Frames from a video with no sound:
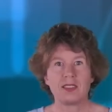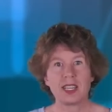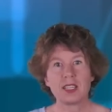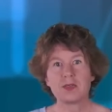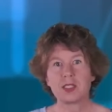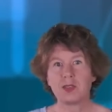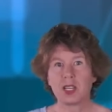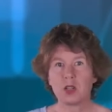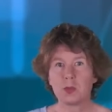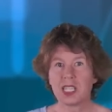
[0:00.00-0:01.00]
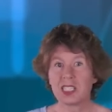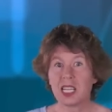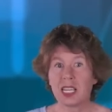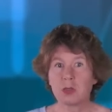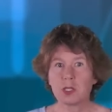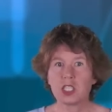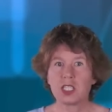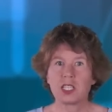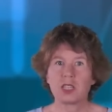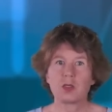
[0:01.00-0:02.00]
They have developed a language
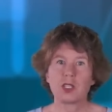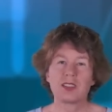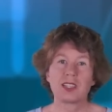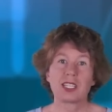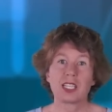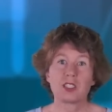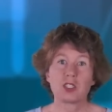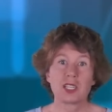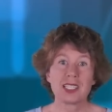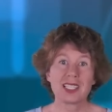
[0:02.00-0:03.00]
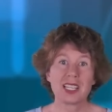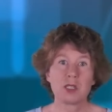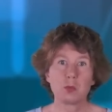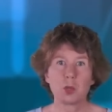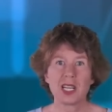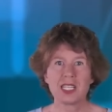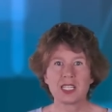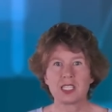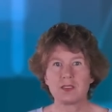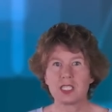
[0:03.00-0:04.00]
decoder that can translate brain
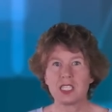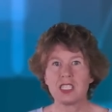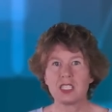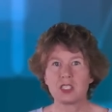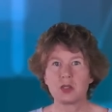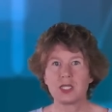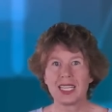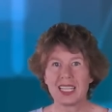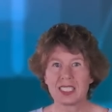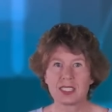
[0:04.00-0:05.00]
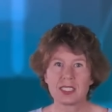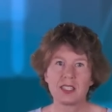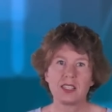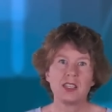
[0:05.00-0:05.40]
activity into text.